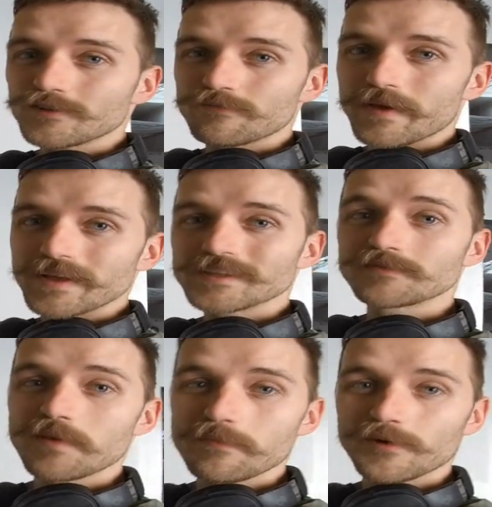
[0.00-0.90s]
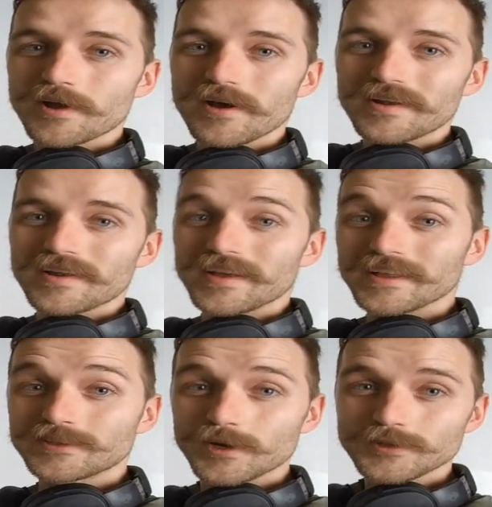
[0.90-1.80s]
of paint has been put on.
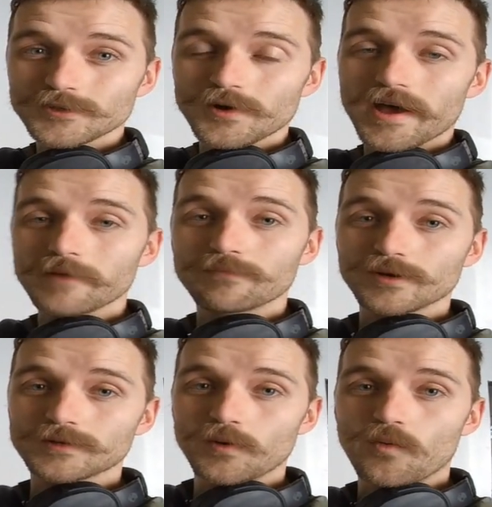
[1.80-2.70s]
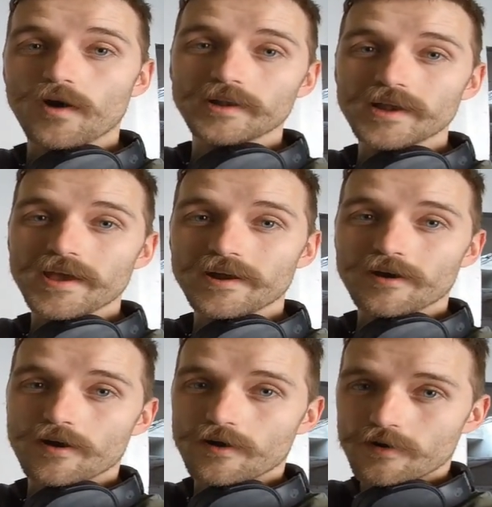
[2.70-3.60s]
In total I put 1 layer
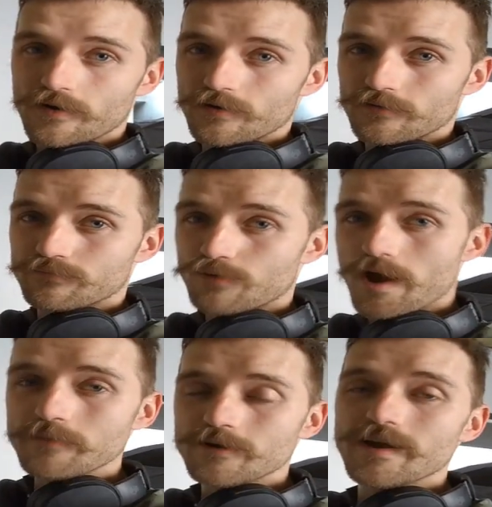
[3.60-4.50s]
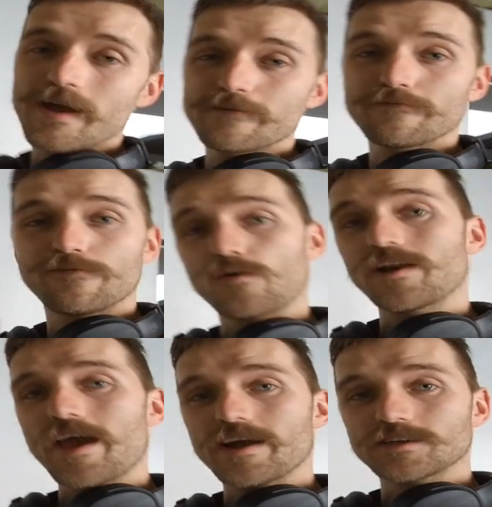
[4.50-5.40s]
of primer and 4
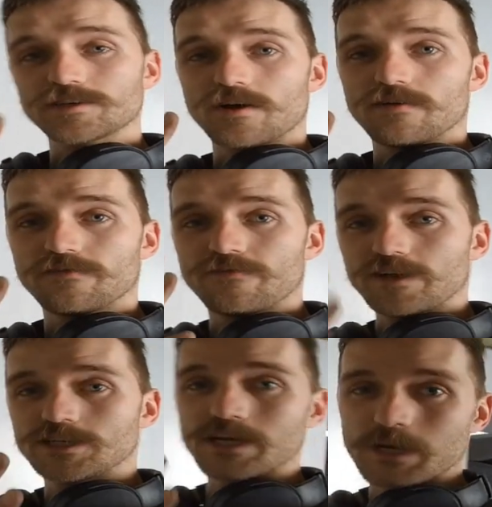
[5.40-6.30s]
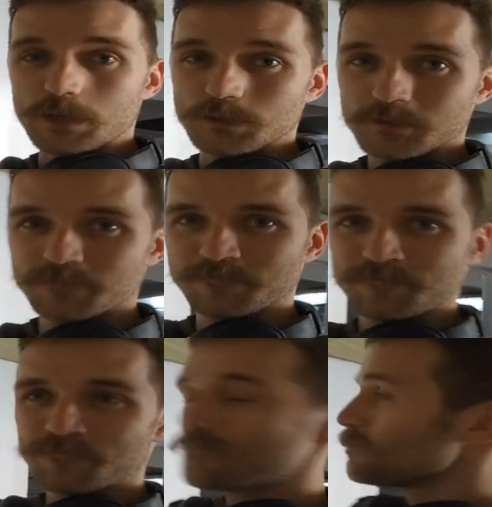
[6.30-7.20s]
layers of finishing coat.
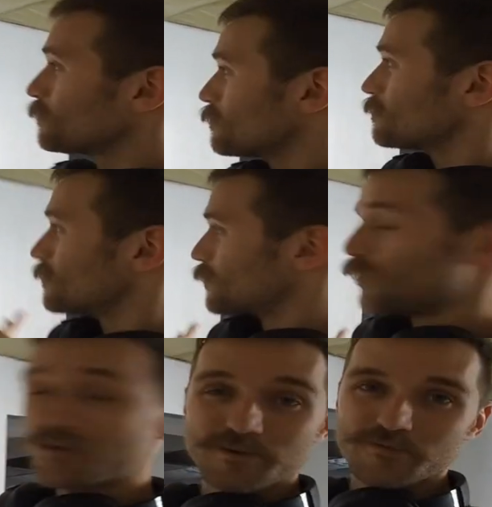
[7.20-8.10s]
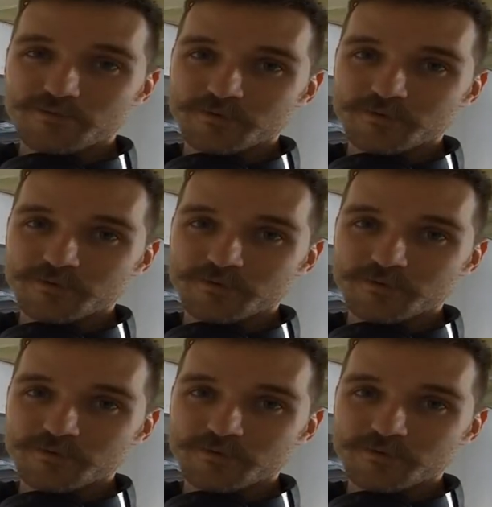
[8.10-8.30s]
Wonderful.